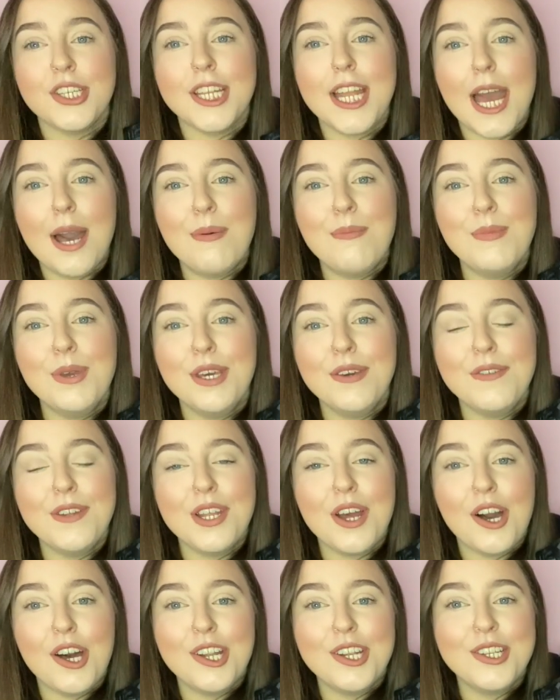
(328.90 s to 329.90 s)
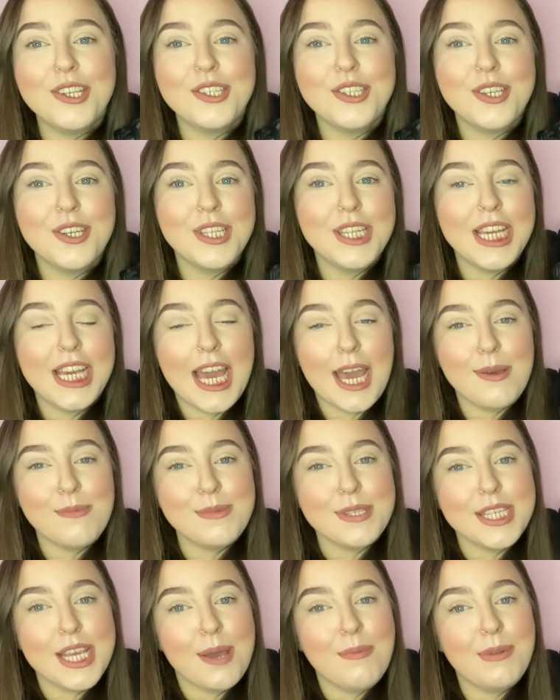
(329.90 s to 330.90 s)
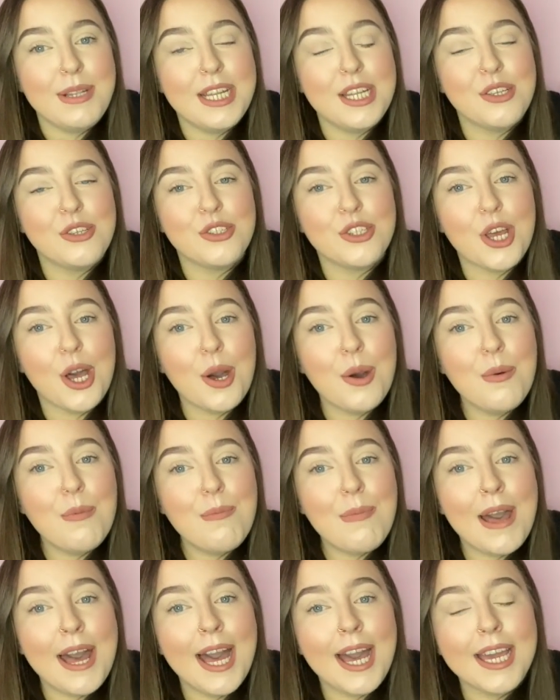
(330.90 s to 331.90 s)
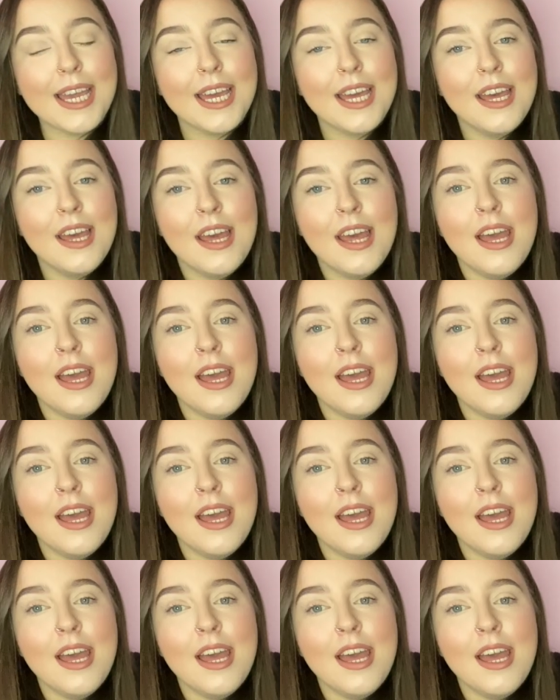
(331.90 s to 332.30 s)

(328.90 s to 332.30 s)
now moving on to the MCM Liz tote bag.